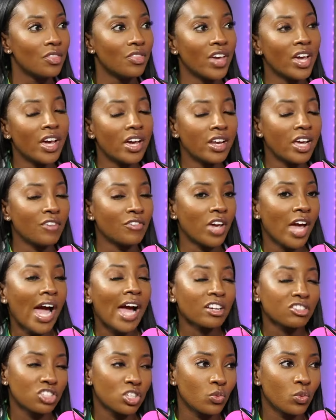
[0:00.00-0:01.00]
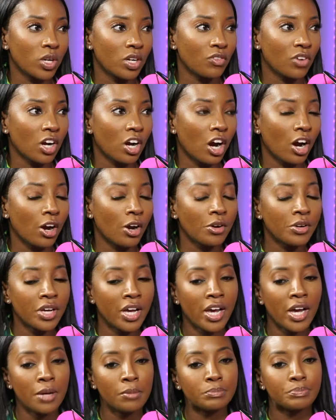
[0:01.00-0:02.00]
than if it actually would have occurred.
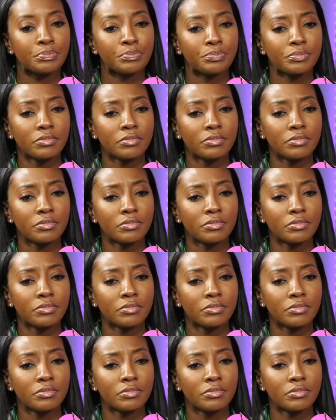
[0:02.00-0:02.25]
And